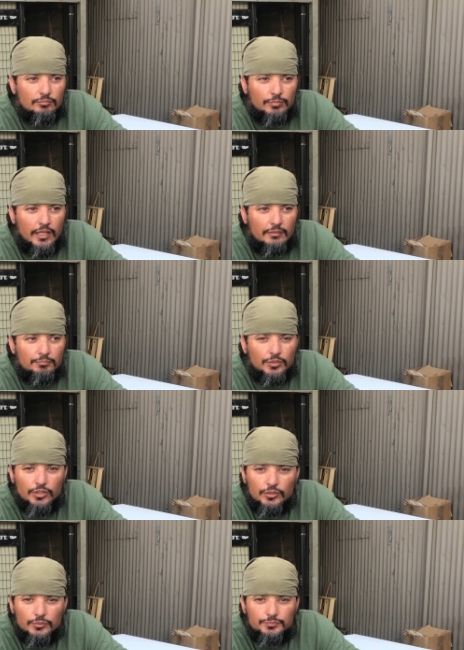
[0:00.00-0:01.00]
and
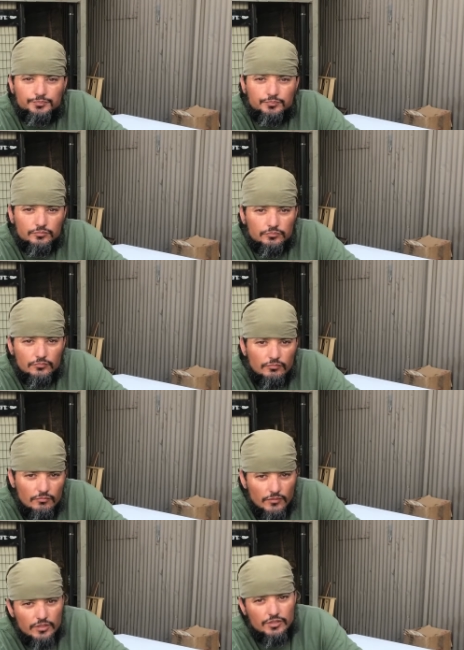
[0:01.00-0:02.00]
blue.
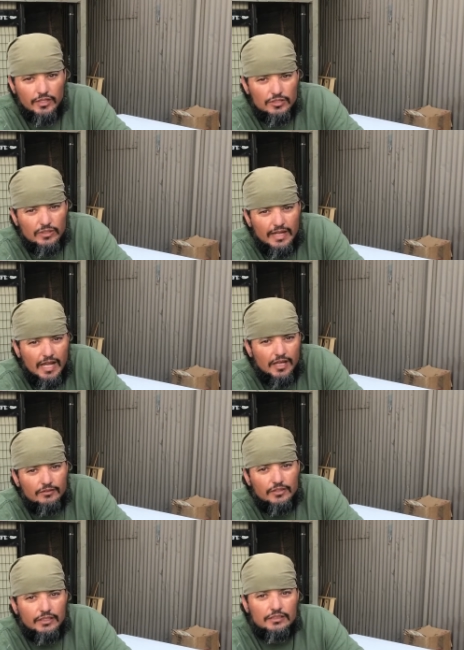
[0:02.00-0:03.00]
So that's what I have
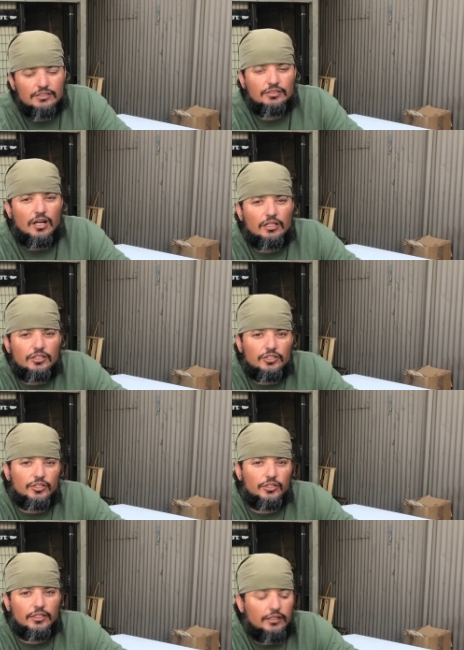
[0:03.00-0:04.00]
in stock
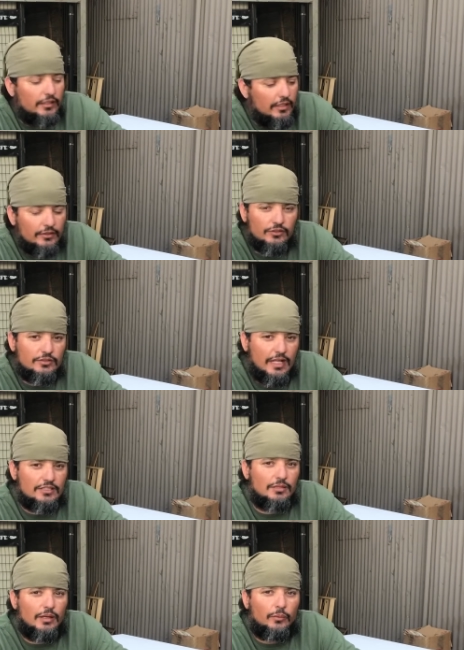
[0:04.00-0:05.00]
currently. That's
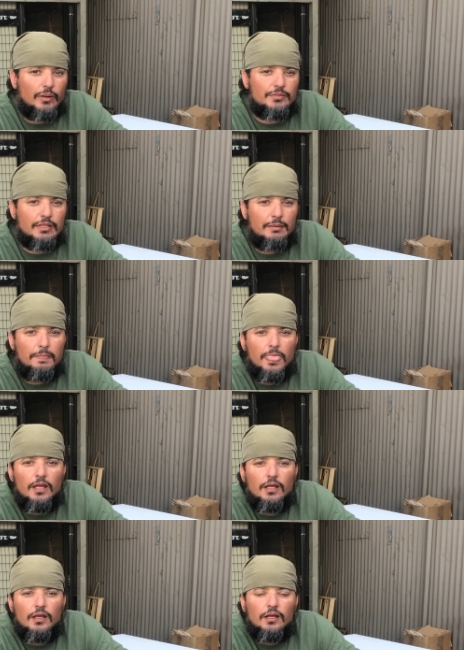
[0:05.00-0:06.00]
on my website.
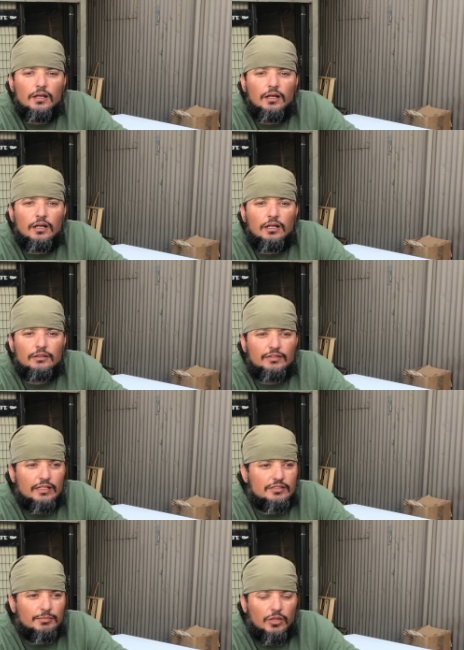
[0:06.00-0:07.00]
I've got
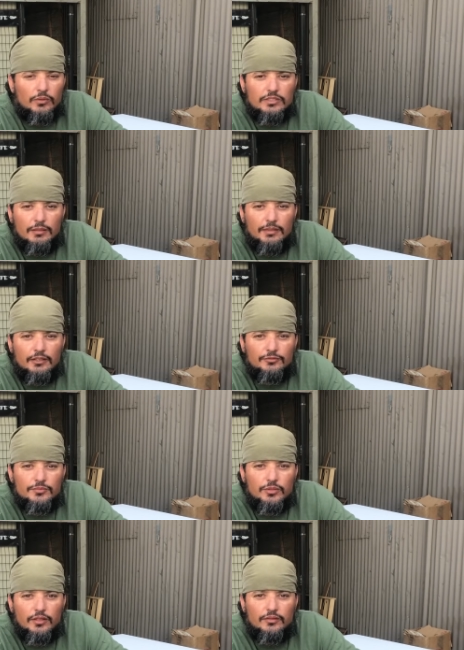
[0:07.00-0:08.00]
some other ones coming in from
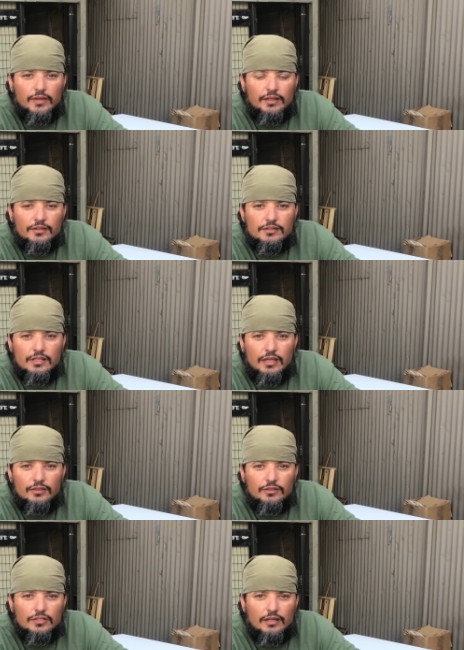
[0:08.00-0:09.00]
2 other vendors, and
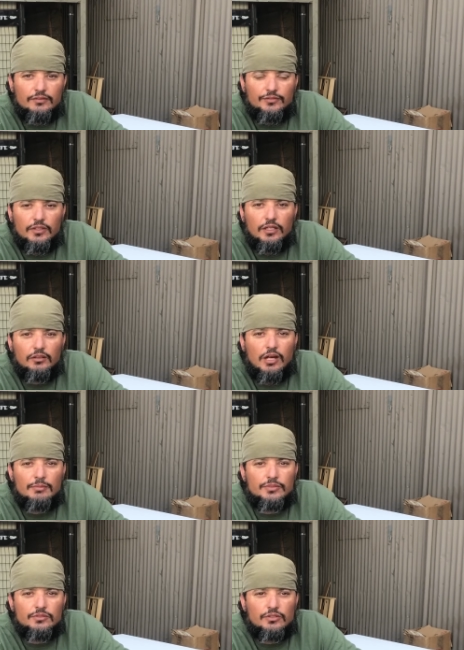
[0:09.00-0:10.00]
those have different color
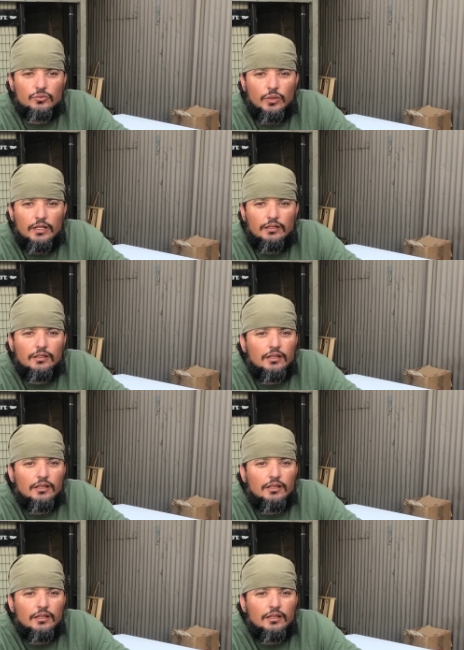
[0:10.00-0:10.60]
options as well.